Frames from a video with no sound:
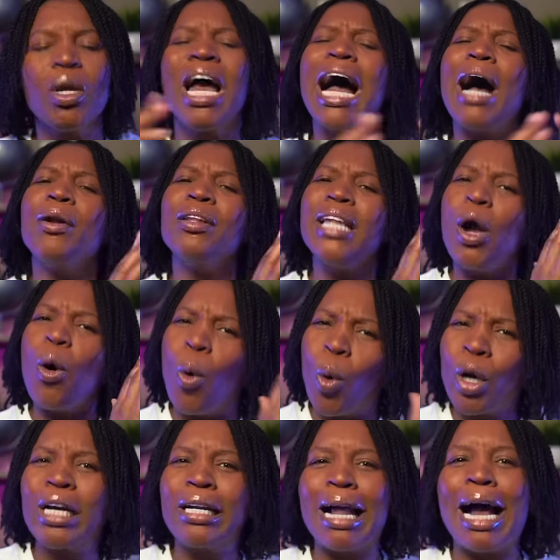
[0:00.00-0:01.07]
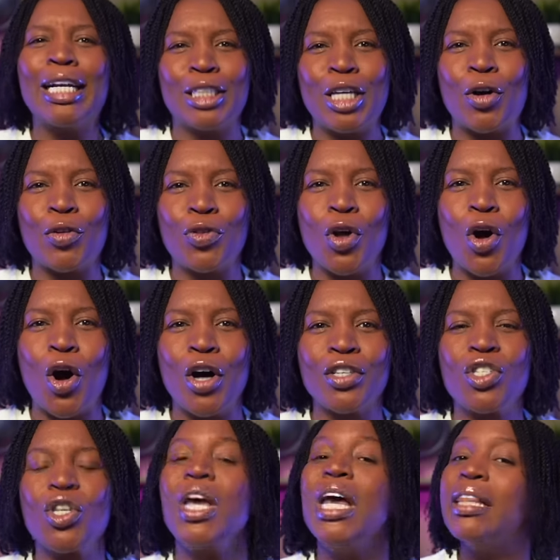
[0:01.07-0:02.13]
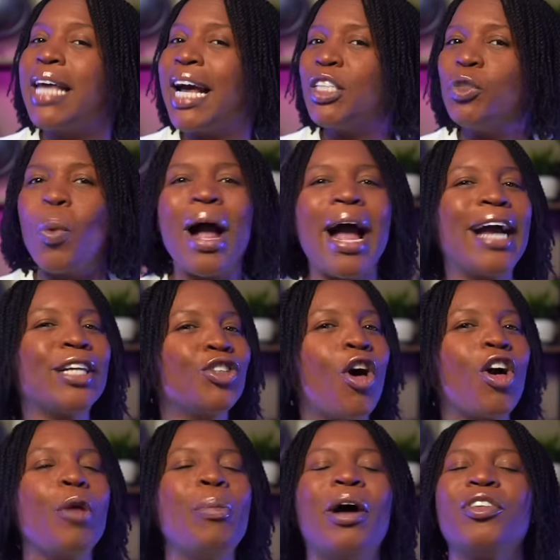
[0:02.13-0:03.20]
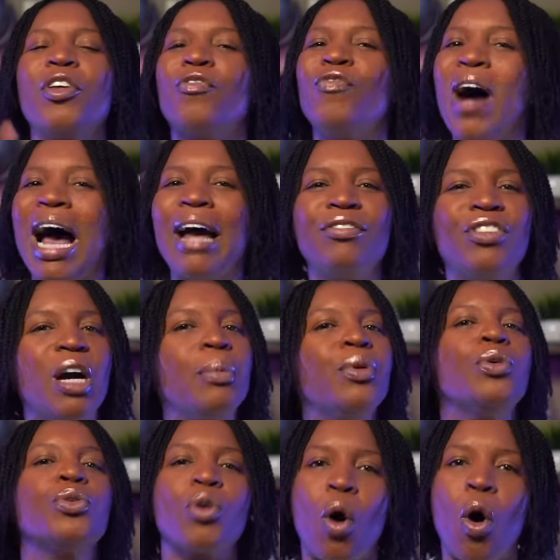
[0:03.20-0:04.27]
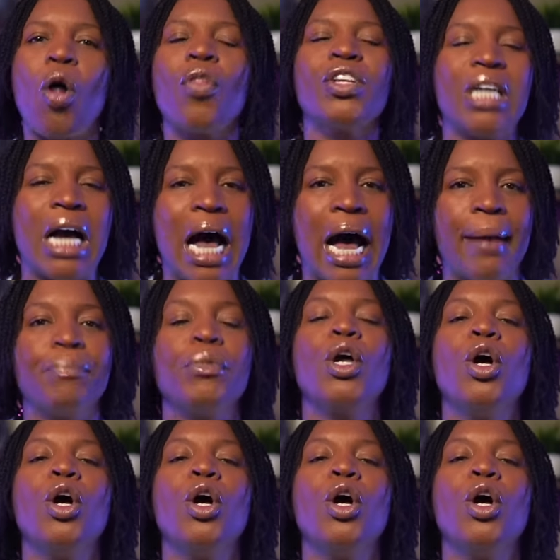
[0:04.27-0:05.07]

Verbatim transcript: How do they organize their thoughts? That's why I talk about the five W's all the time.